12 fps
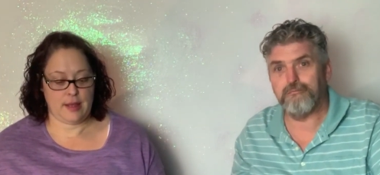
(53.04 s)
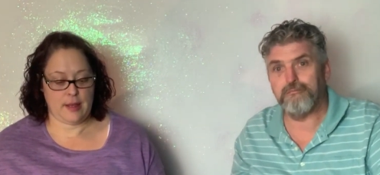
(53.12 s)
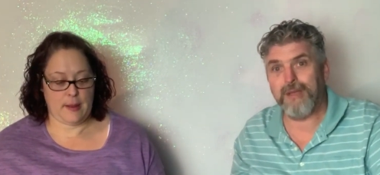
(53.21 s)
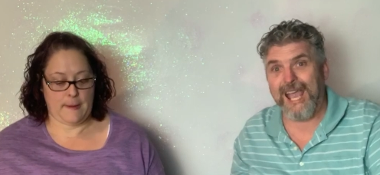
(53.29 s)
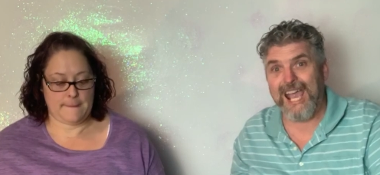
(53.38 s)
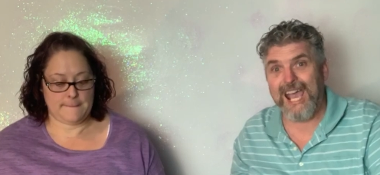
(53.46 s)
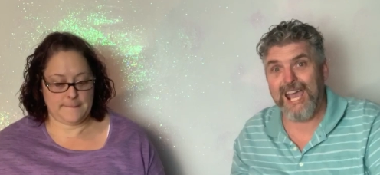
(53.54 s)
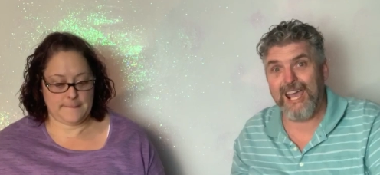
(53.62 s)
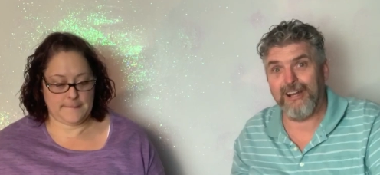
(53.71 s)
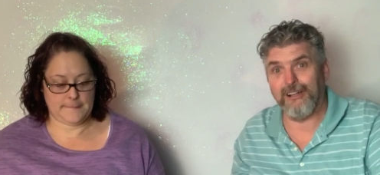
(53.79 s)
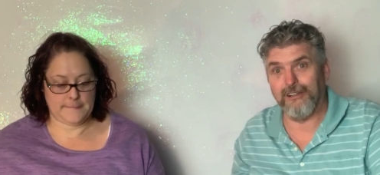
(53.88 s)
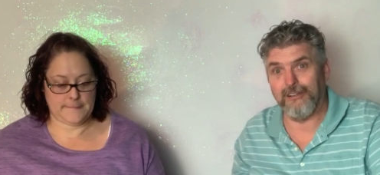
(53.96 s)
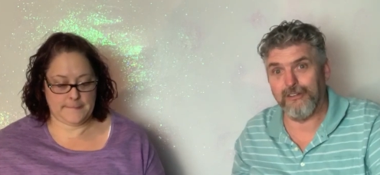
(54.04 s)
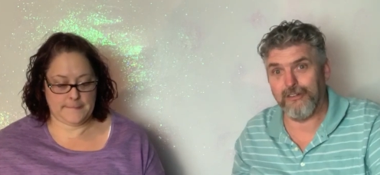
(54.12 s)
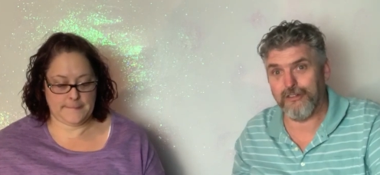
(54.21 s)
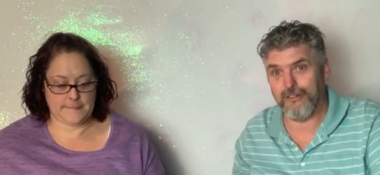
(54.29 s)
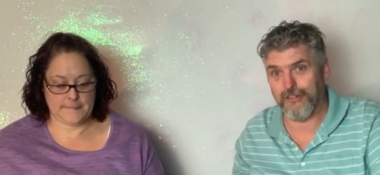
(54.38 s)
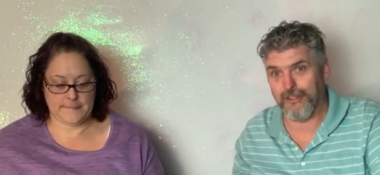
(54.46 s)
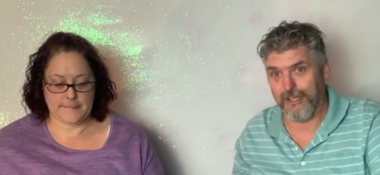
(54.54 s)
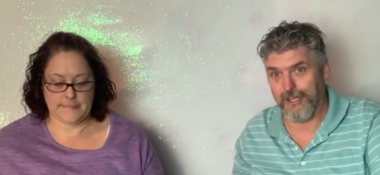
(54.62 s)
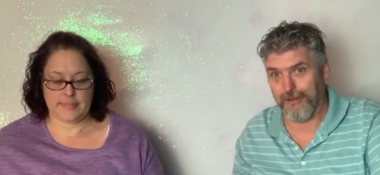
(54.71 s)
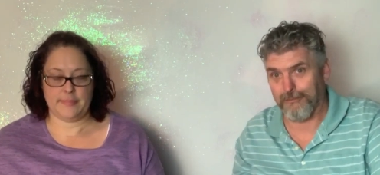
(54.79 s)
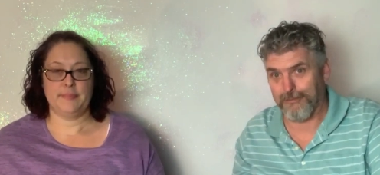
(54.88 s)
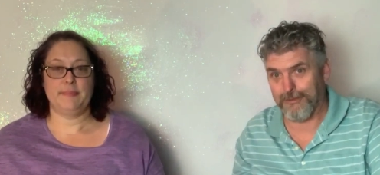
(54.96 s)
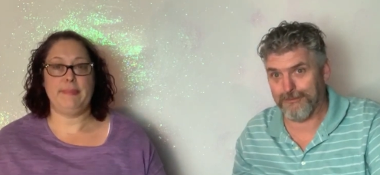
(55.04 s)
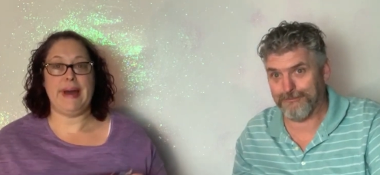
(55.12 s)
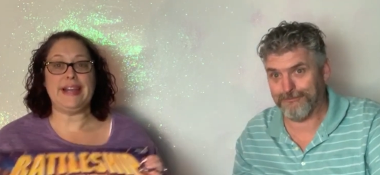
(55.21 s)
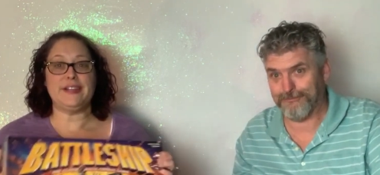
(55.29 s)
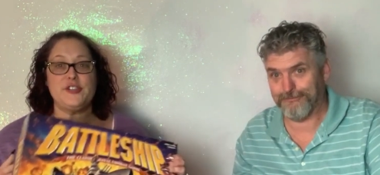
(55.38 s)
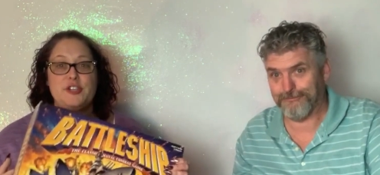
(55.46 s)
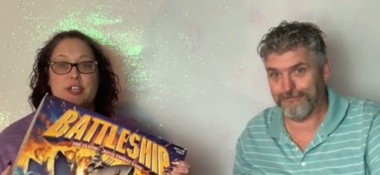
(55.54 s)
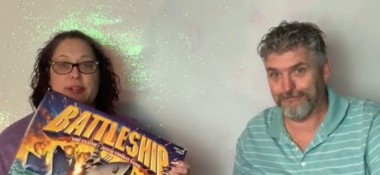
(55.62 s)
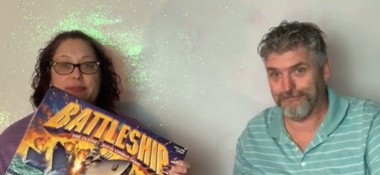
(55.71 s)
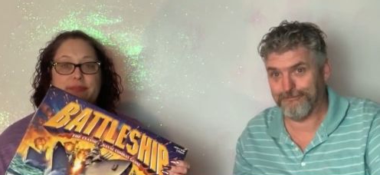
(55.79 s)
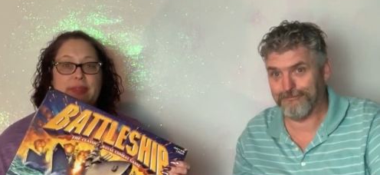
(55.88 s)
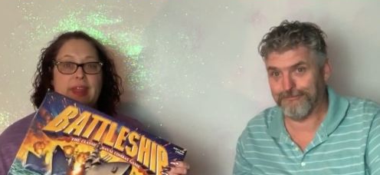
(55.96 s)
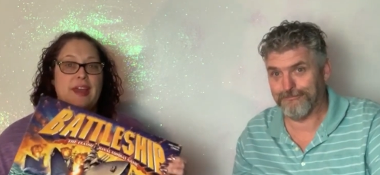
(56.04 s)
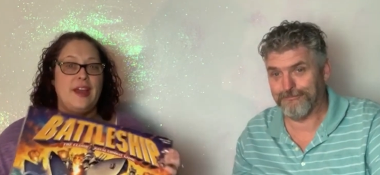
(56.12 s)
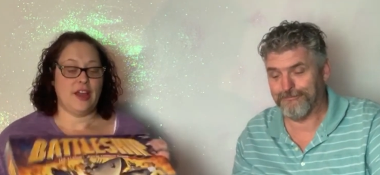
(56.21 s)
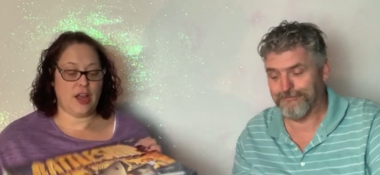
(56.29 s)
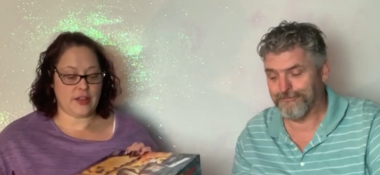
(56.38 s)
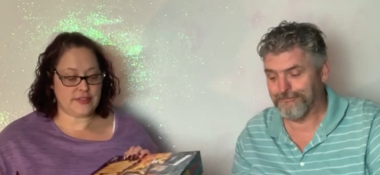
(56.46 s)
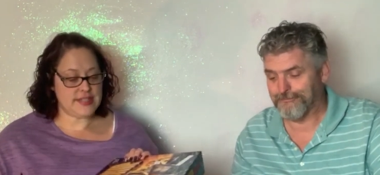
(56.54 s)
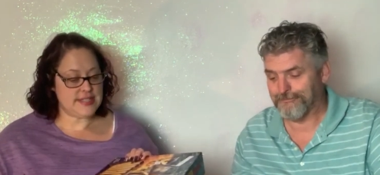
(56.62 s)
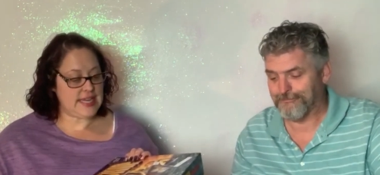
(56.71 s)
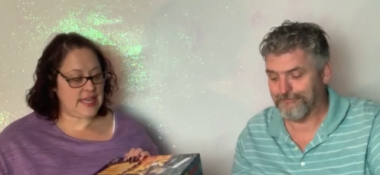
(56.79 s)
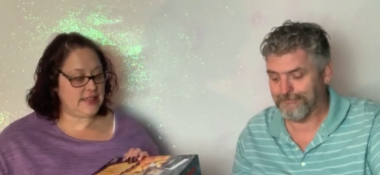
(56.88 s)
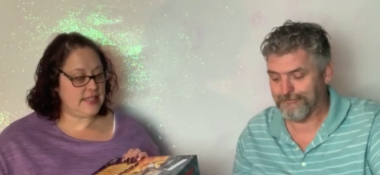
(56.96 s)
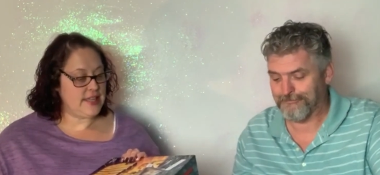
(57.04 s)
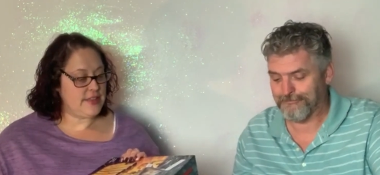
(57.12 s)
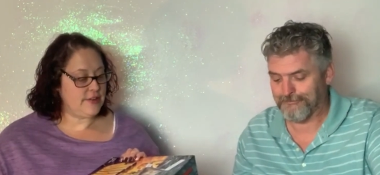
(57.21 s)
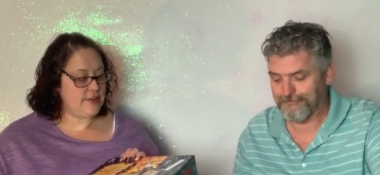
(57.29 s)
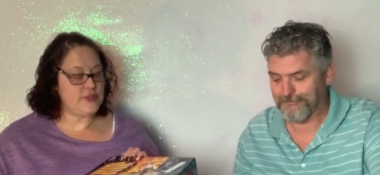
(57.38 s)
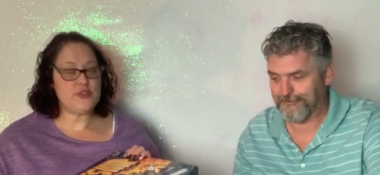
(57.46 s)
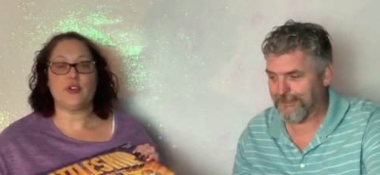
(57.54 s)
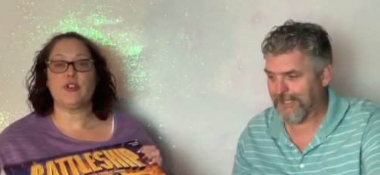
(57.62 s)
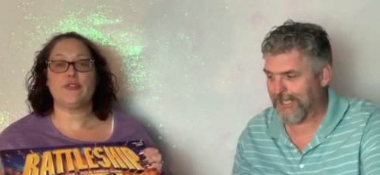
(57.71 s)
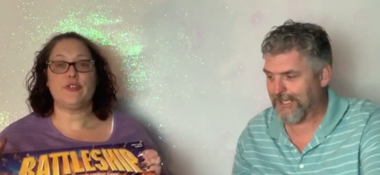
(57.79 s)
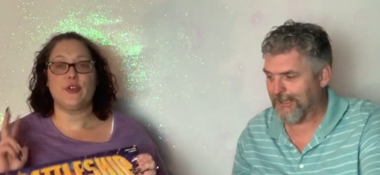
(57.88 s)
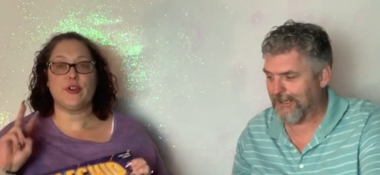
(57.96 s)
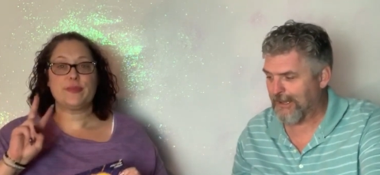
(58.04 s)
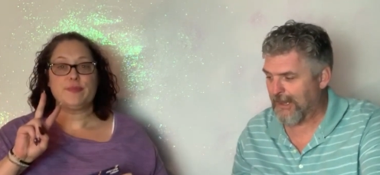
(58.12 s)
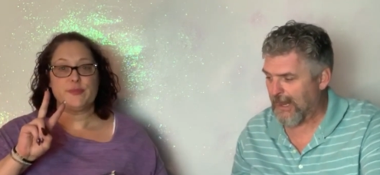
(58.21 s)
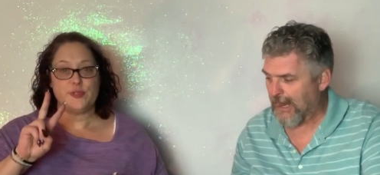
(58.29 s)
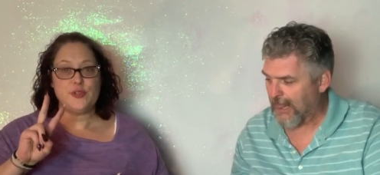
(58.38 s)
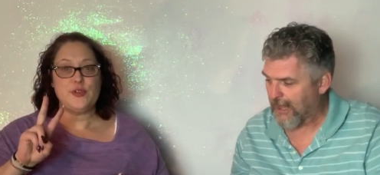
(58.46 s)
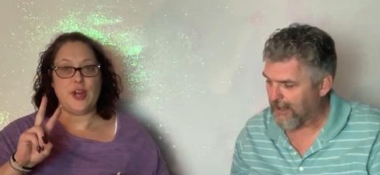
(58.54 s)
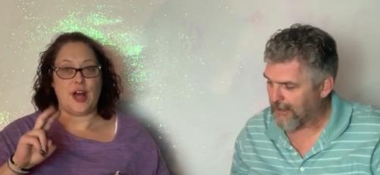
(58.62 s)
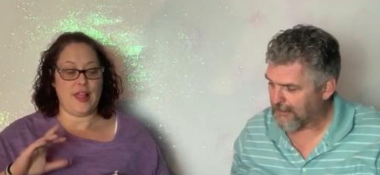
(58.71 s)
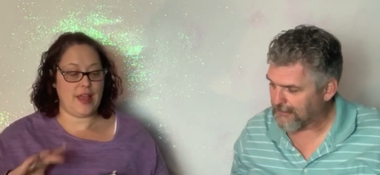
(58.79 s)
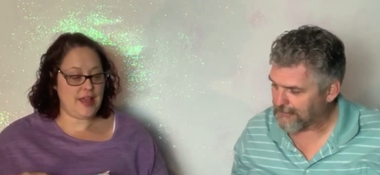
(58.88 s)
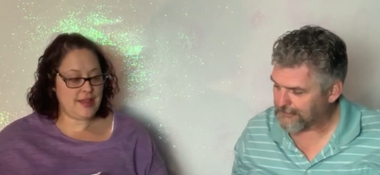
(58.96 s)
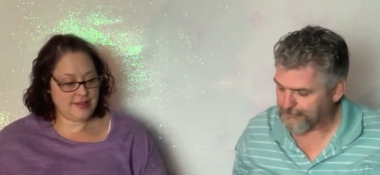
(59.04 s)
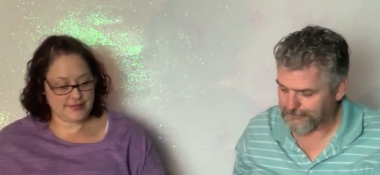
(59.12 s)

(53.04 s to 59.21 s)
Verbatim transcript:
Speaker 1: Battleship.
Speaker 2: Battleship. Got this at the thrift store for $2.